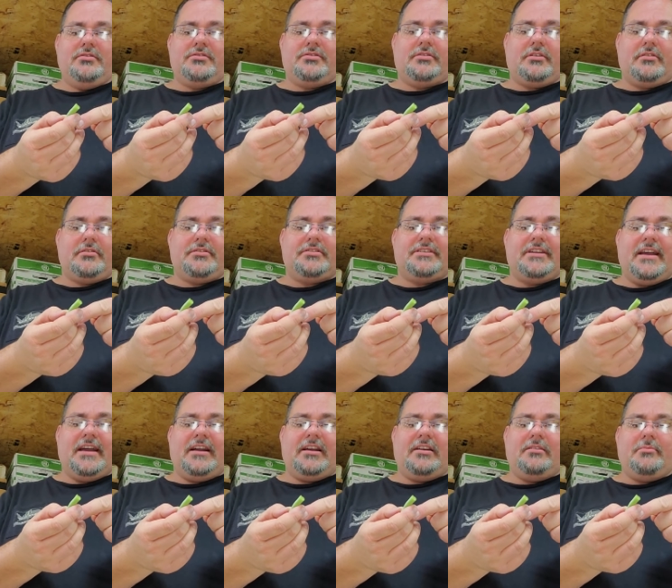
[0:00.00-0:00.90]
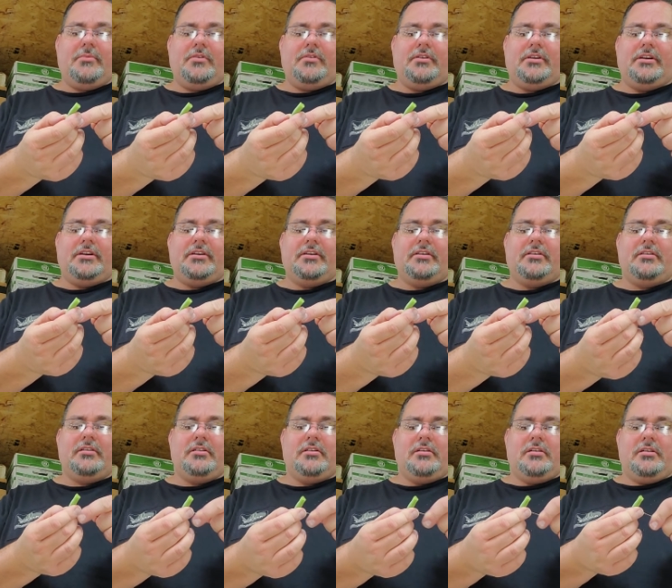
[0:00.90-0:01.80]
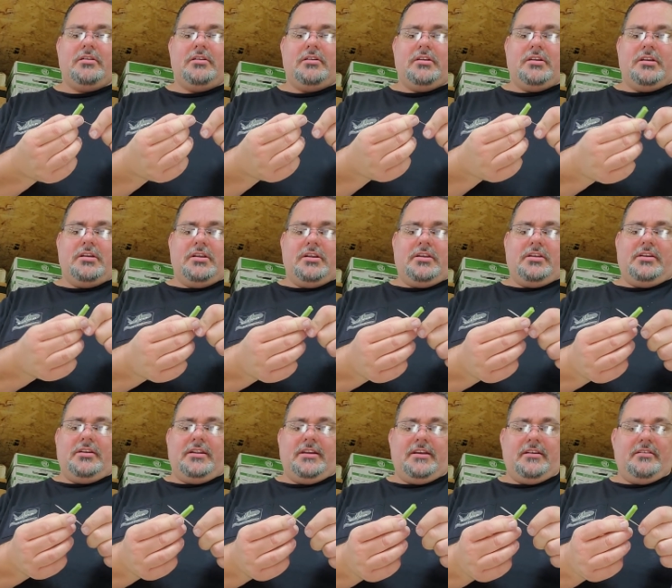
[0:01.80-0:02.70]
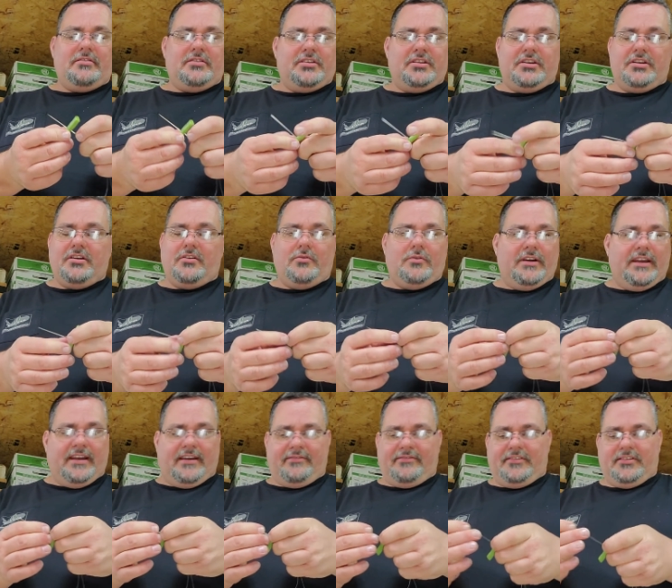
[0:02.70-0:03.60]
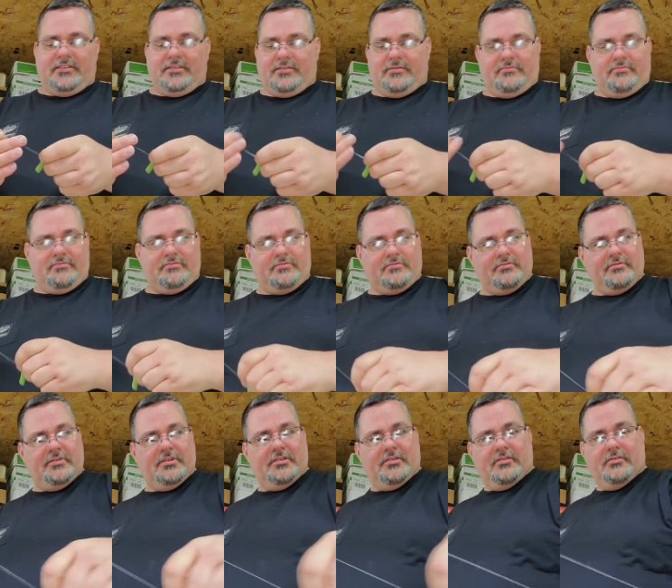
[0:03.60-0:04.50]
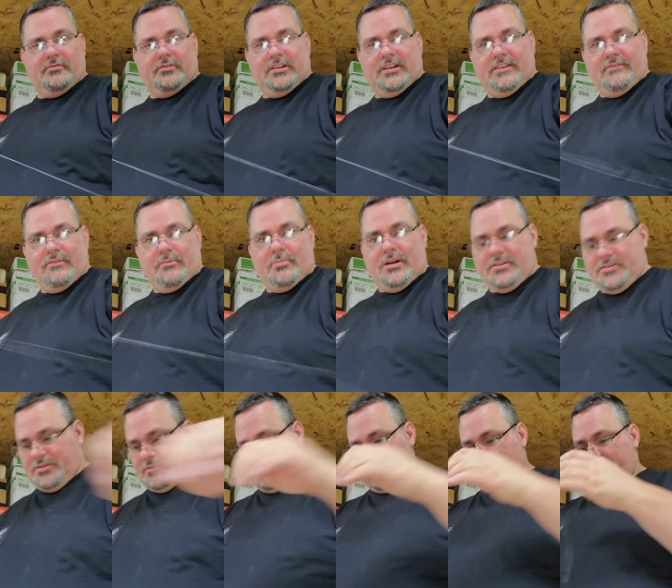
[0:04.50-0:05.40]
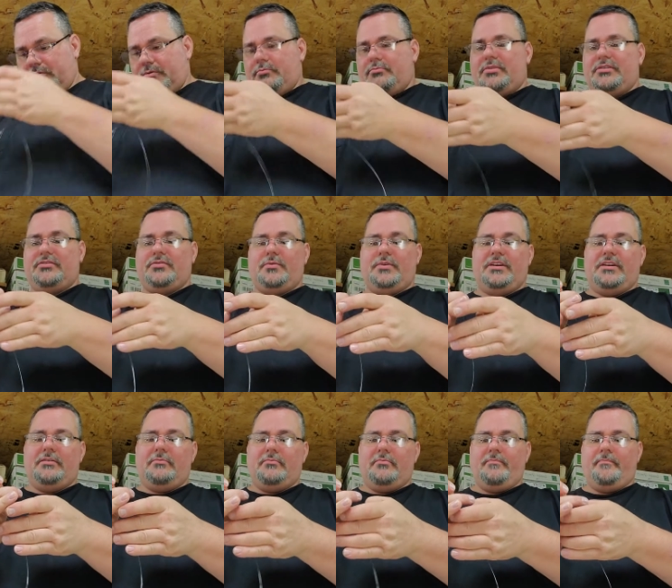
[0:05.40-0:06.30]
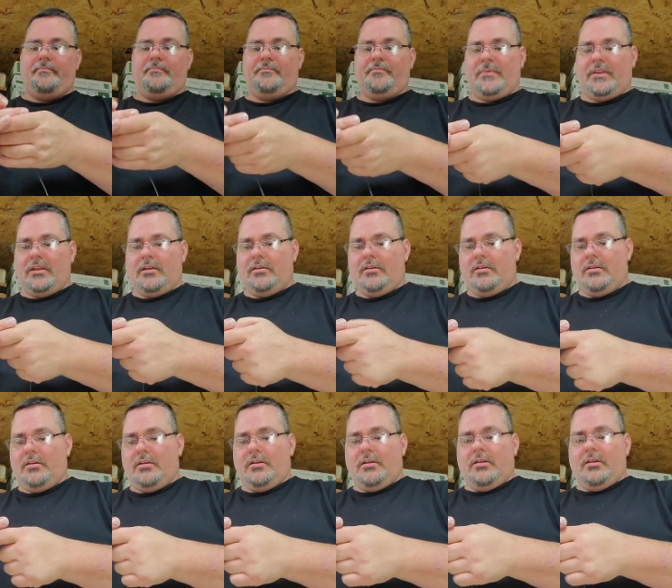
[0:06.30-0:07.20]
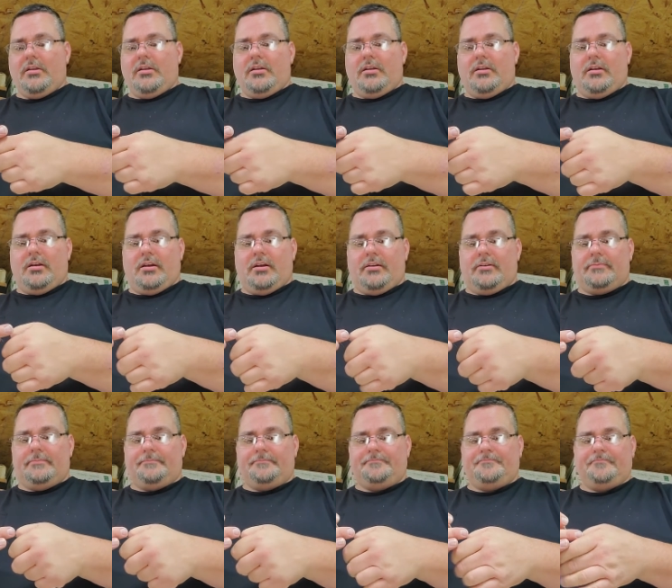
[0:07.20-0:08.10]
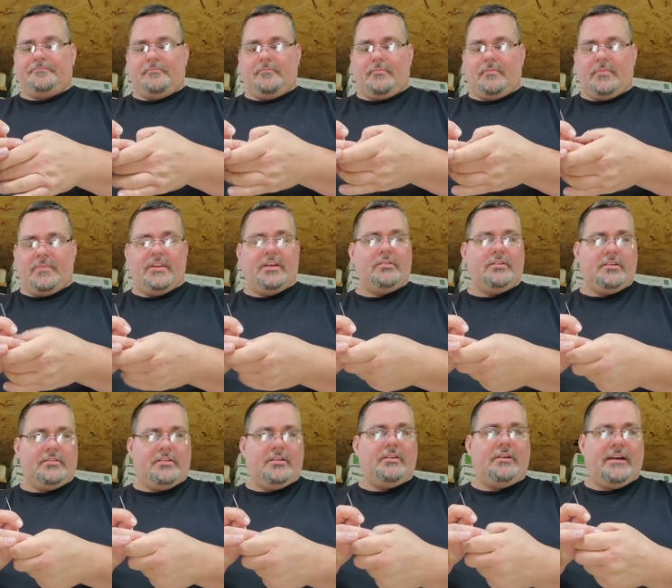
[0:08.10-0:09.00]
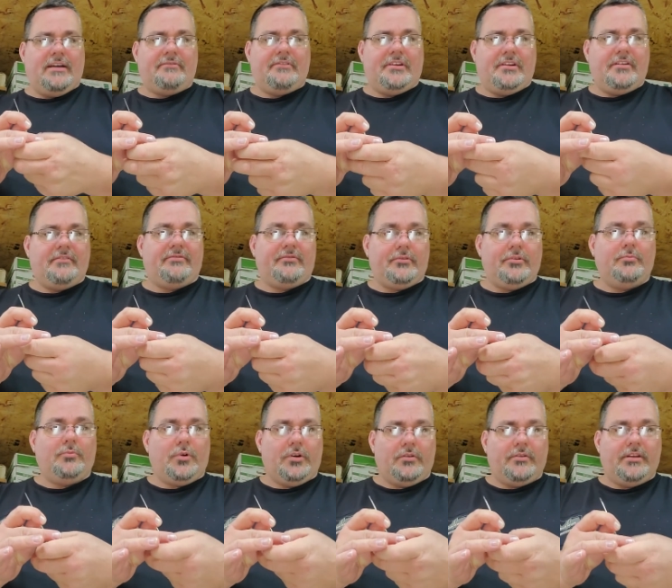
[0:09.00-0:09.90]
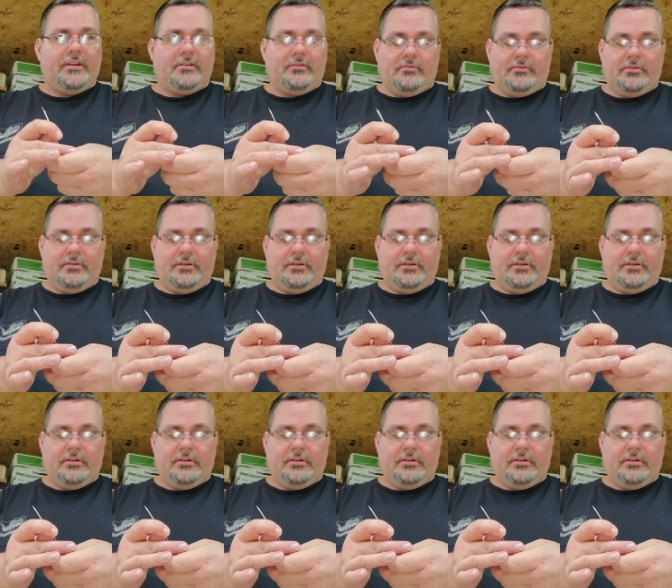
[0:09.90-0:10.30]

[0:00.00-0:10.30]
start stacking them on there. Now you don't have to, leave a bunch of room between them. They'll have enough room where they'll